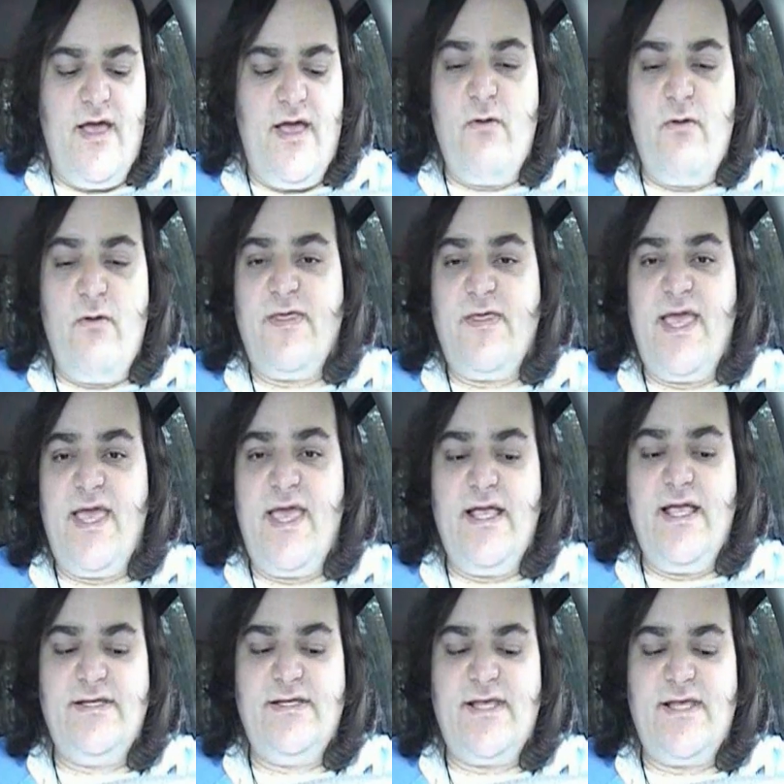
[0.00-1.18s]
and with
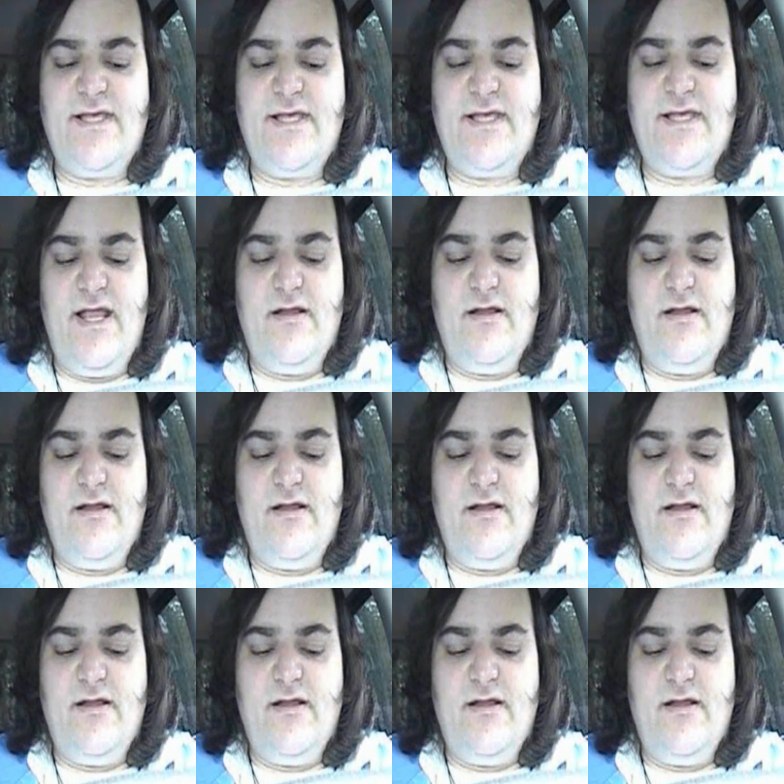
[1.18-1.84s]
keen sight